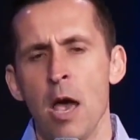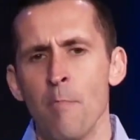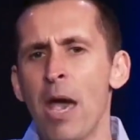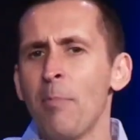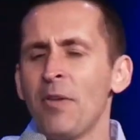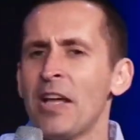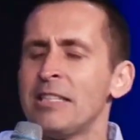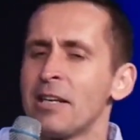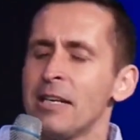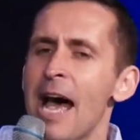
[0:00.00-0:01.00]
Maybe they
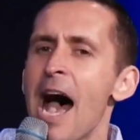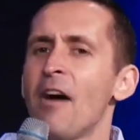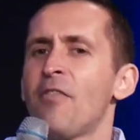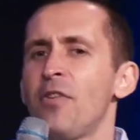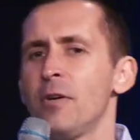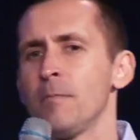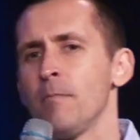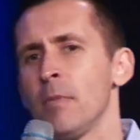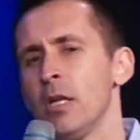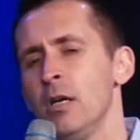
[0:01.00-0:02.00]
didn't have
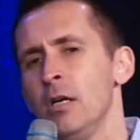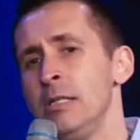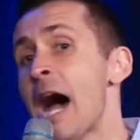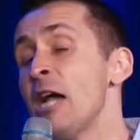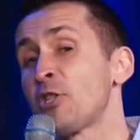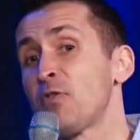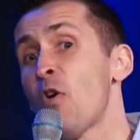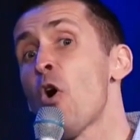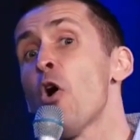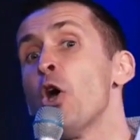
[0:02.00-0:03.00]
nice
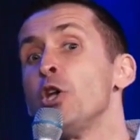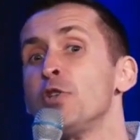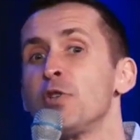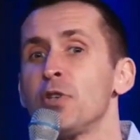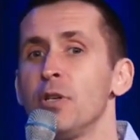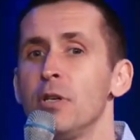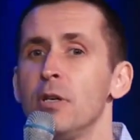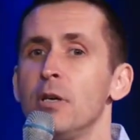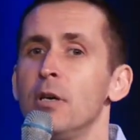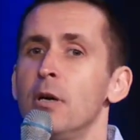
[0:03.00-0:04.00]
voice,
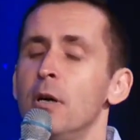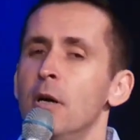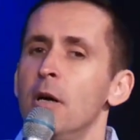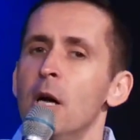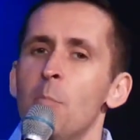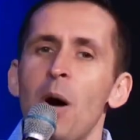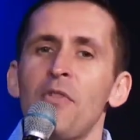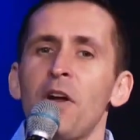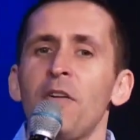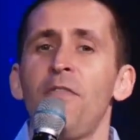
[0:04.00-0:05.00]

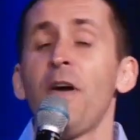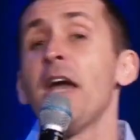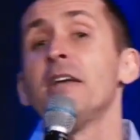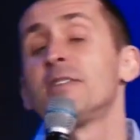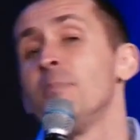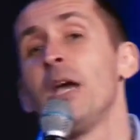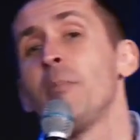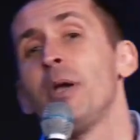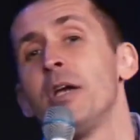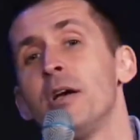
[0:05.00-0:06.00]
but their face,
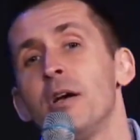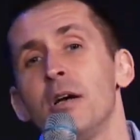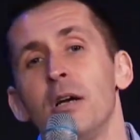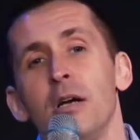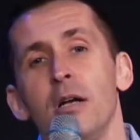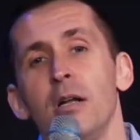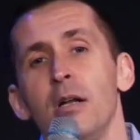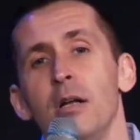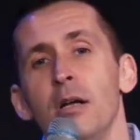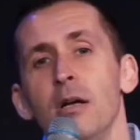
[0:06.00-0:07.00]
maybe
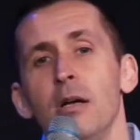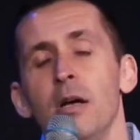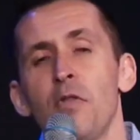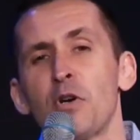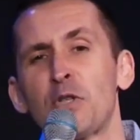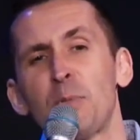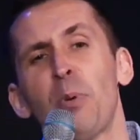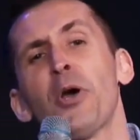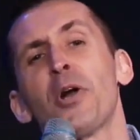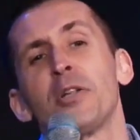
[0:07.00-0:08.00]
their
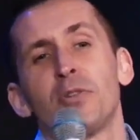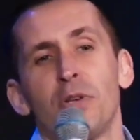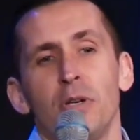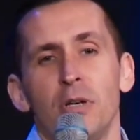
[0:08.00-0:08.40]
spirit,